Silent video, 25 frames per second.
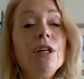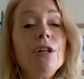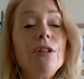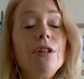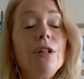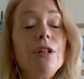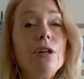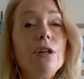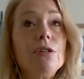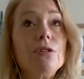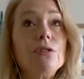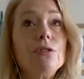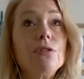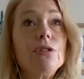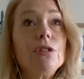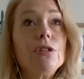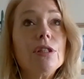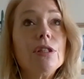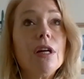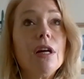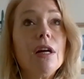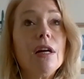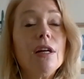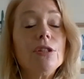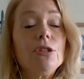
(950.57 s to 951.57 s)
those
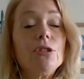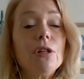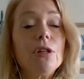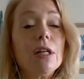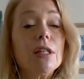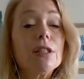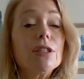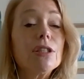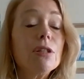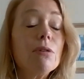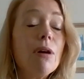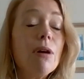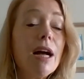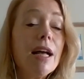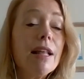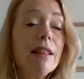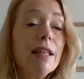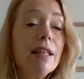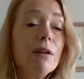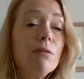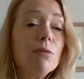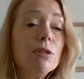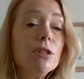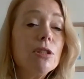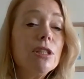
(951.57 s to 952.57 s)
uh, drugs so i
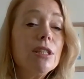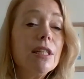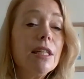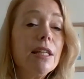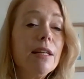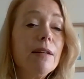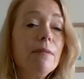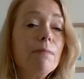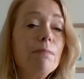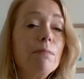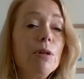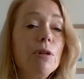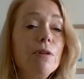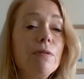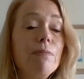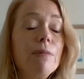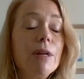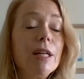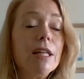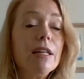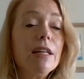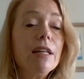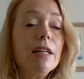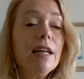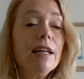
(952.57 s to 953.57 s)
think we'll see
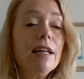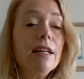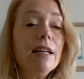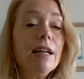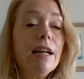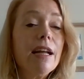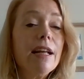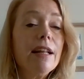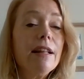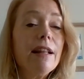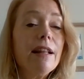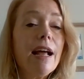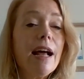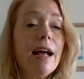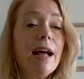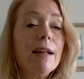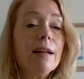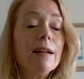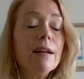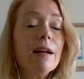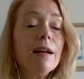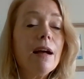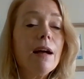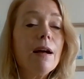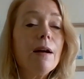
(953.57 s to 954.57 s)
movement in, in that
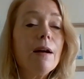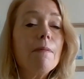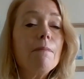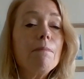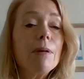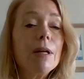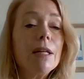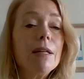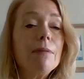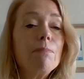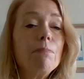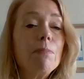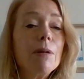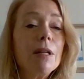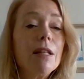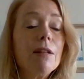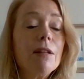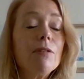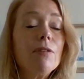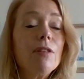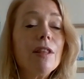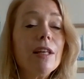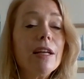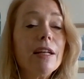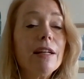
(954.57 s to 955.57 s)
uh, but but
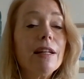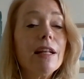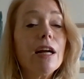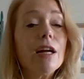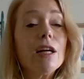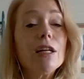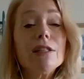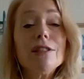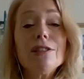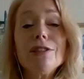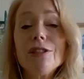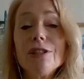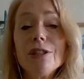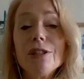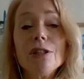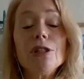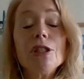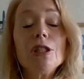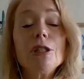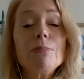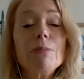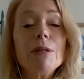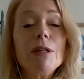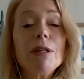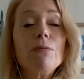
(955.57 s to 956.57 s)
the thing that
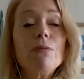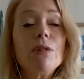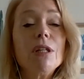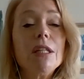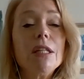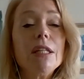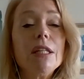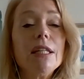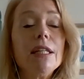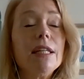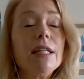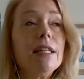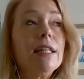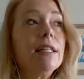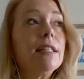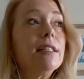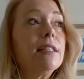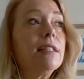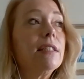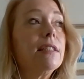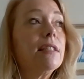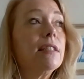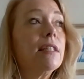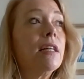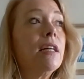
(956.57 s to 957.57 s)
concerns me really
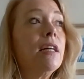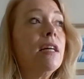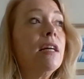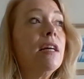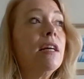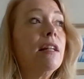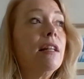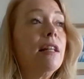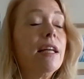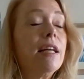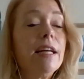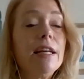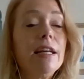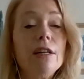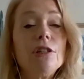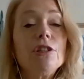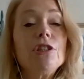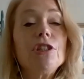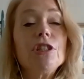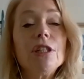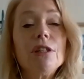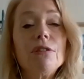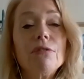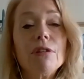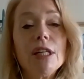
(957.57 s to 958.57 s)
is the
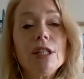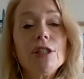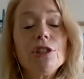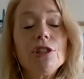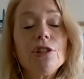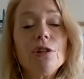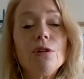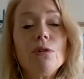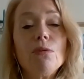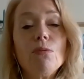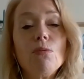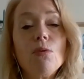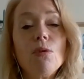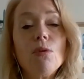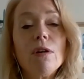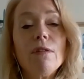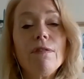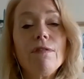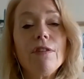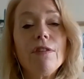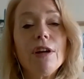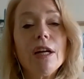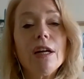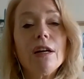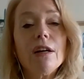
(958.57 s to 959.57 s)
intergenerational
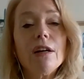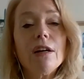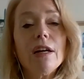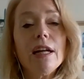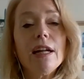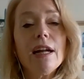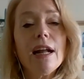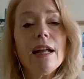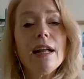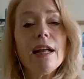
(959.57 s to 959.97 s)
warfare and